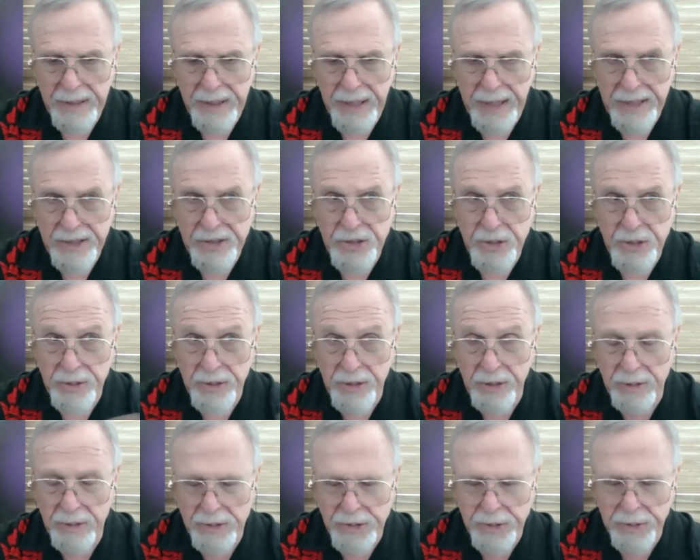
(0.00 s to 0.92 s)
As you
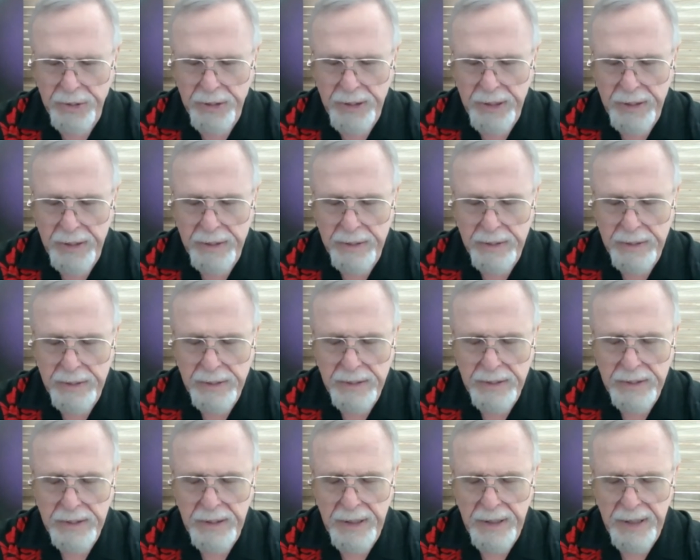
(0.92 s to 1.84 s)
know, Judy,
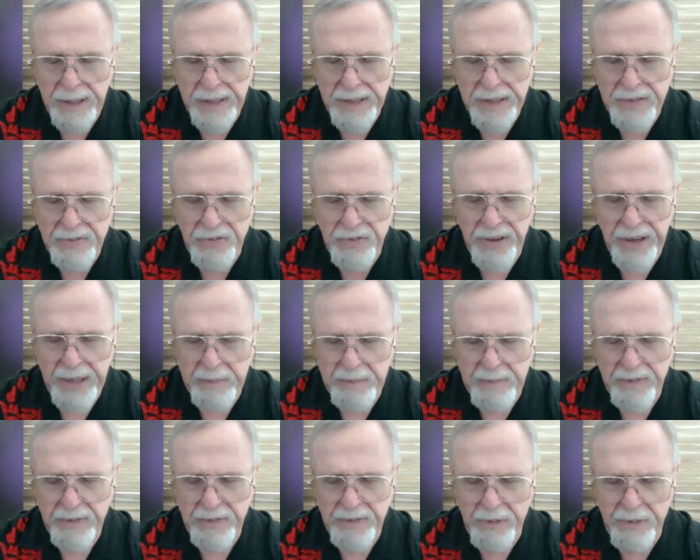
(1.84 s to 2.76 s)
it's
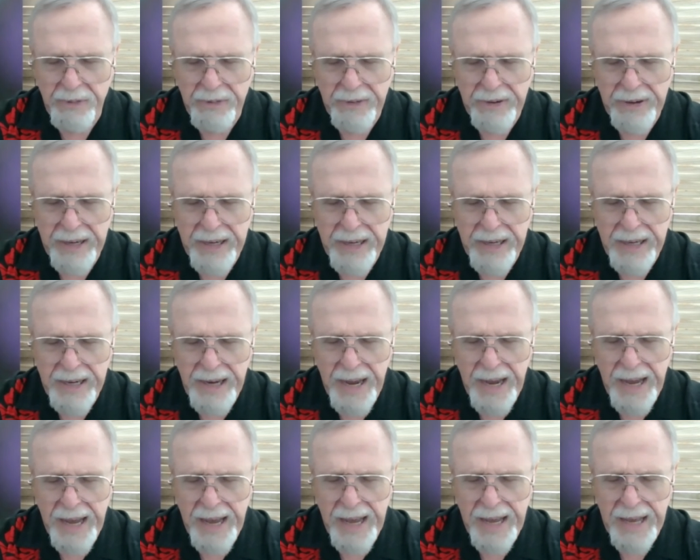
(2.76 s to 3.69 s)
fate.
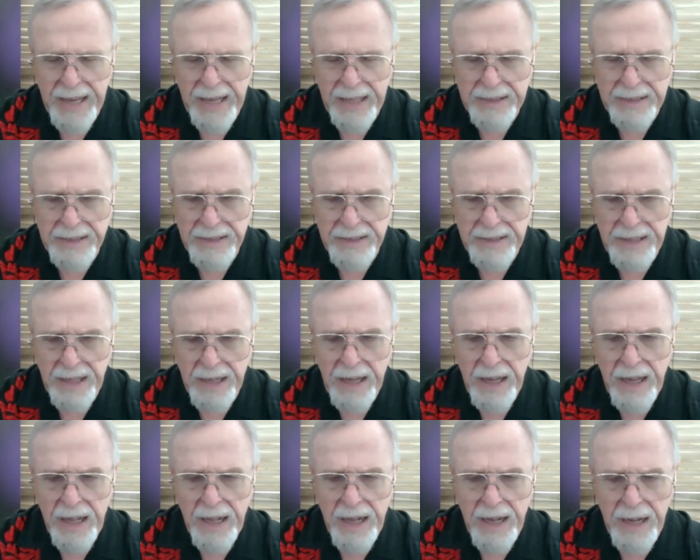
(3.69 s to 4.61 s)
Free and
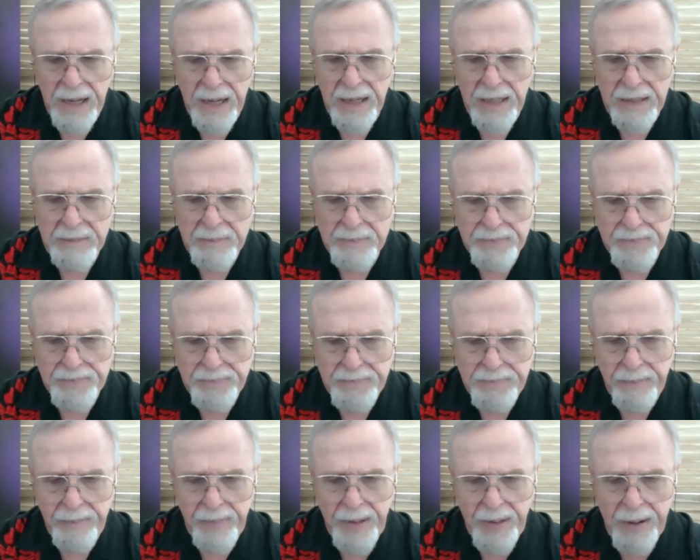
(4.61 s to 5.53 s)
um,
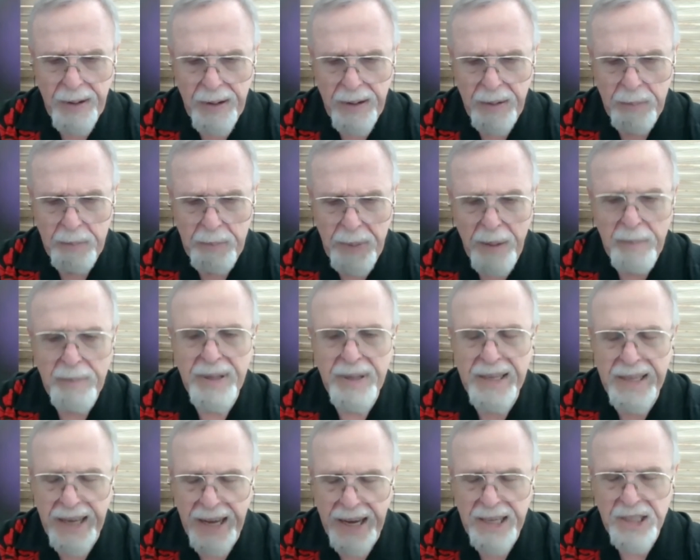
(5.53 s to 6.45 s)

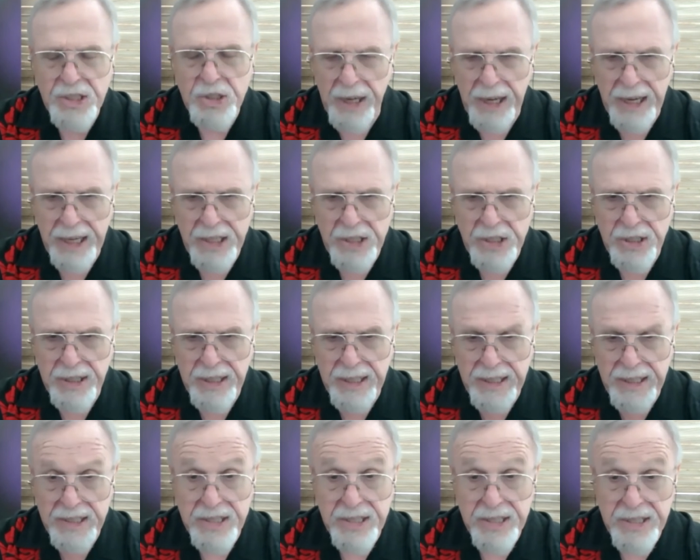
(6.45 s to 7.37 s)
public education
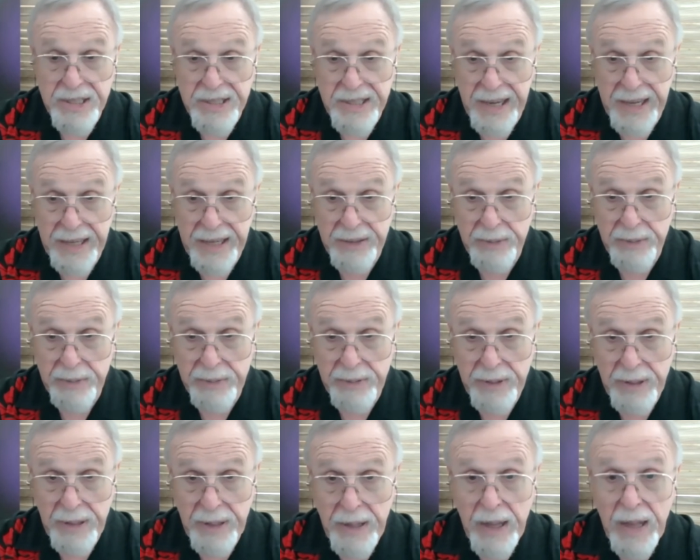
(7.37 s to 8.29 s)
is the standard.
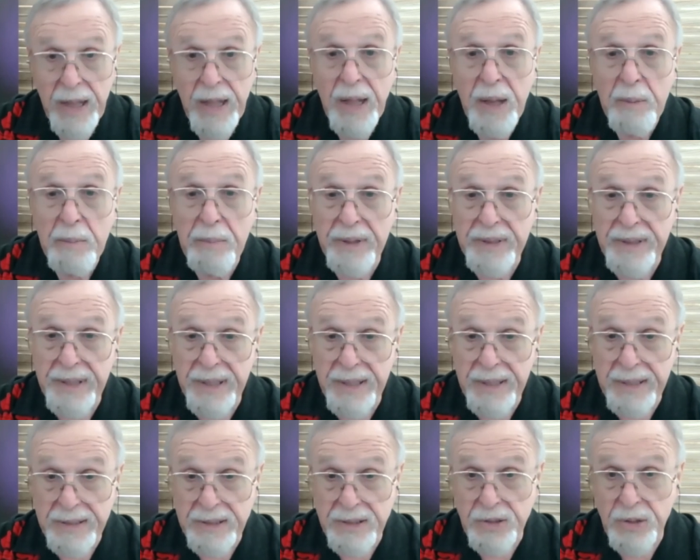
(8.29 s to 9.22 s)
But
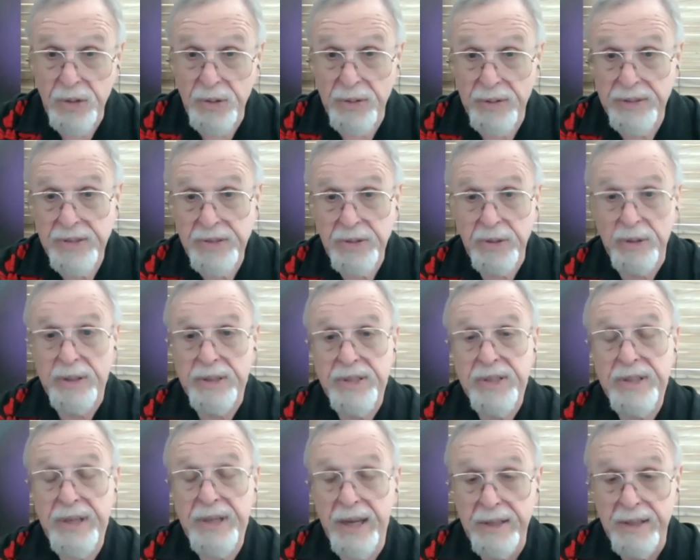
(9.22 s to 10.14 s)
to, so a
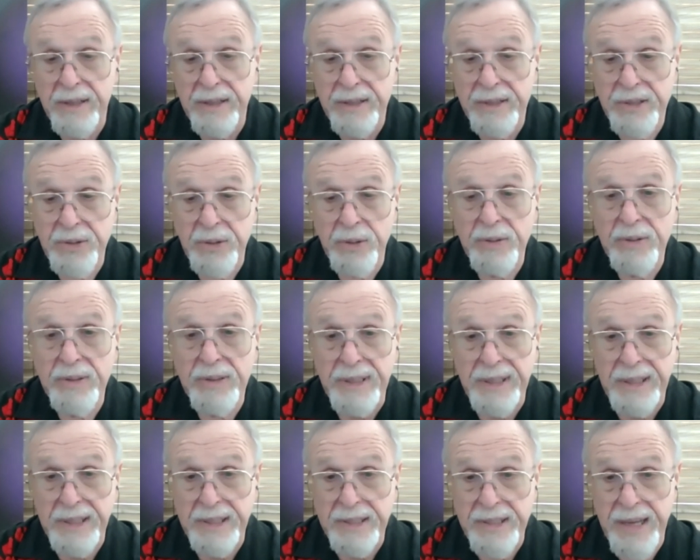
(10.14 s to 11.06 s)
stu- student
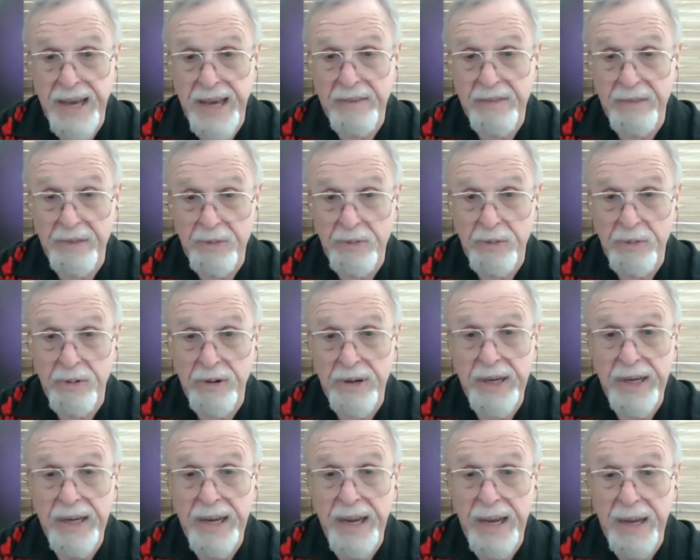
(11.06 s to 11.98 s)
needs to have a
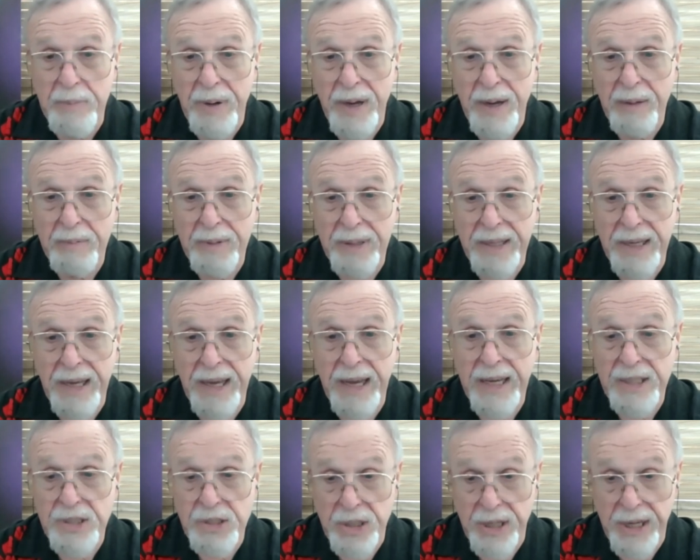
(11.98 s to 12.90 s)
free and public
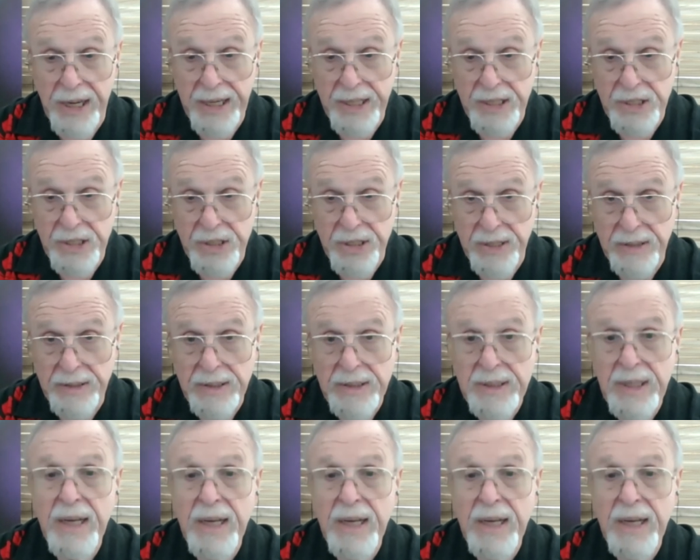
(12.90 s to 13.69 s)
education.